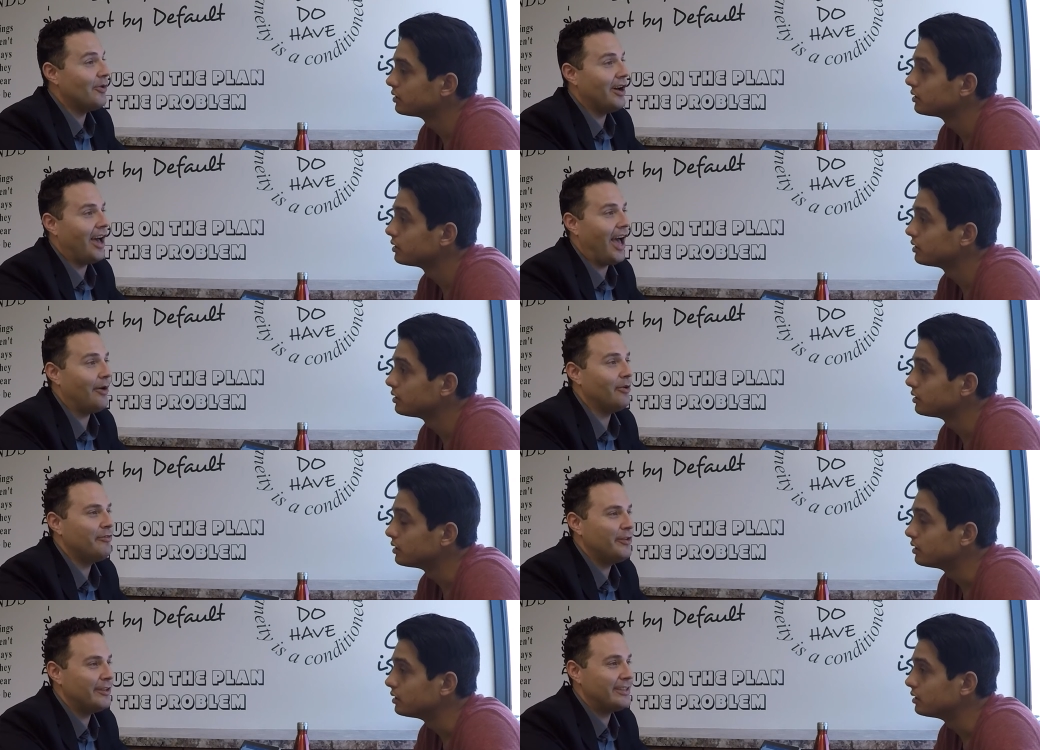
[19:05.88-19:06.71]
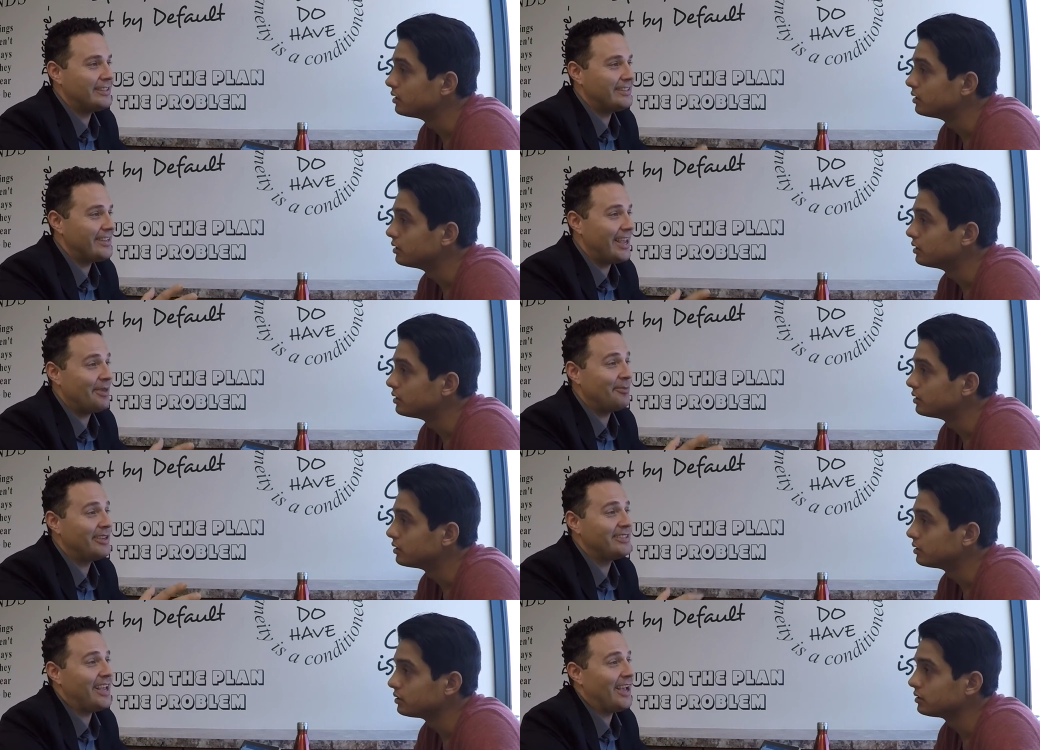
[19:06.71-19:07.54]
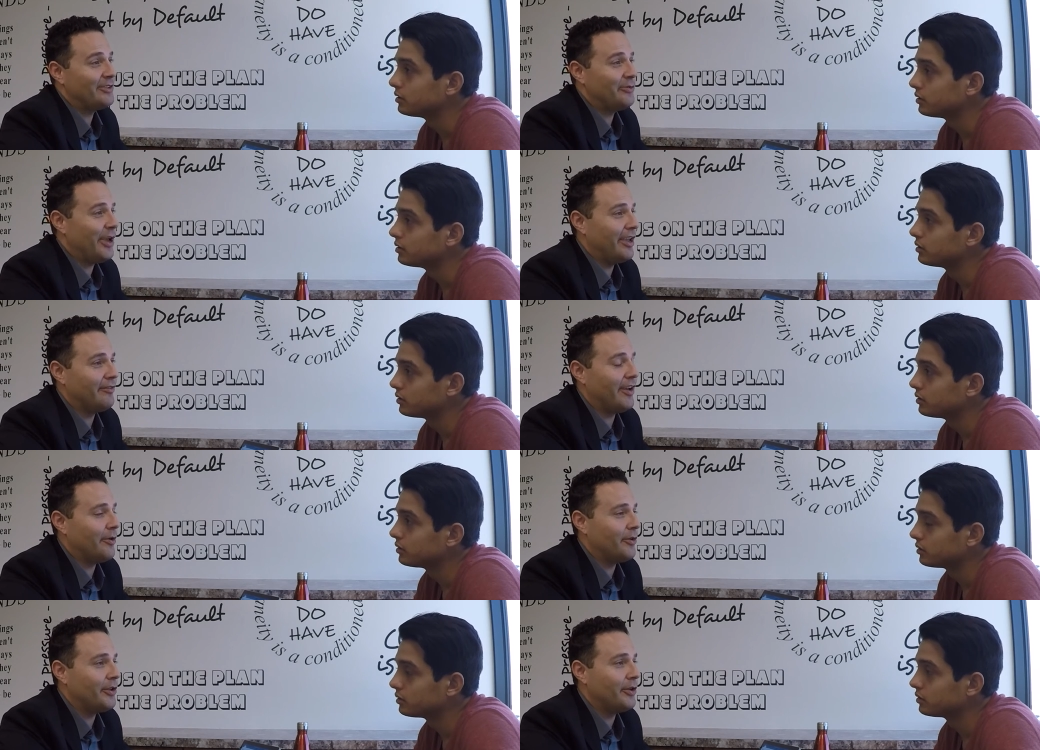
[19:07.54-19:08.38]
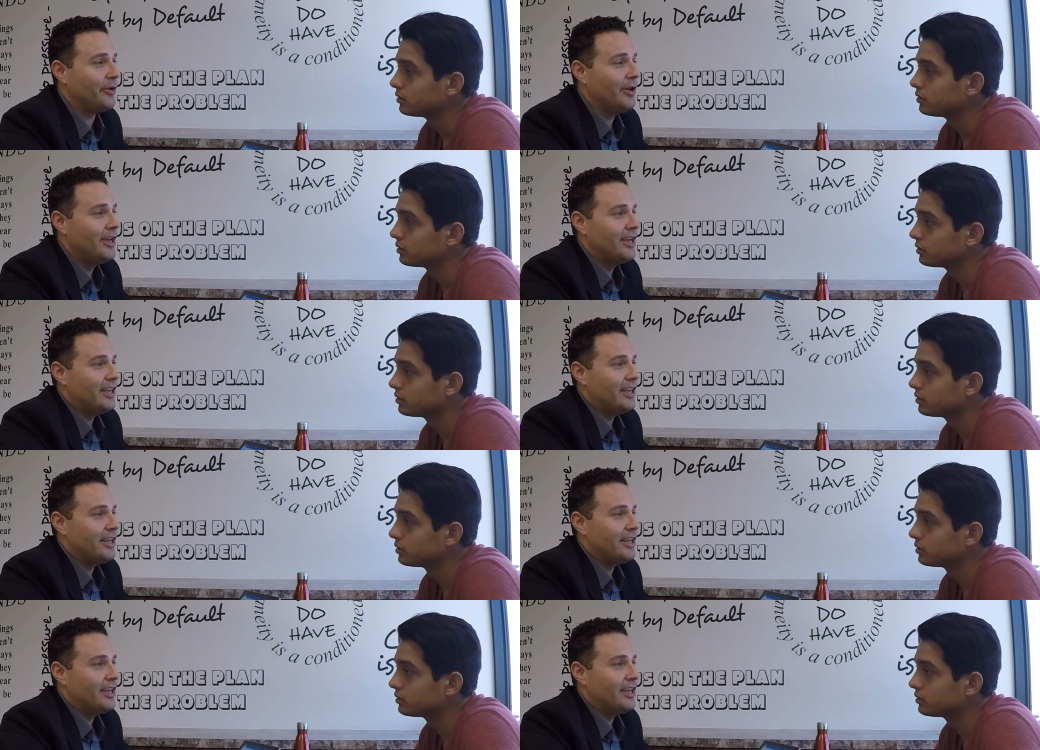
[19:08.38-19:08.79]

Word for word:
Speaker 1: what? I would feel the same exact way if I were you.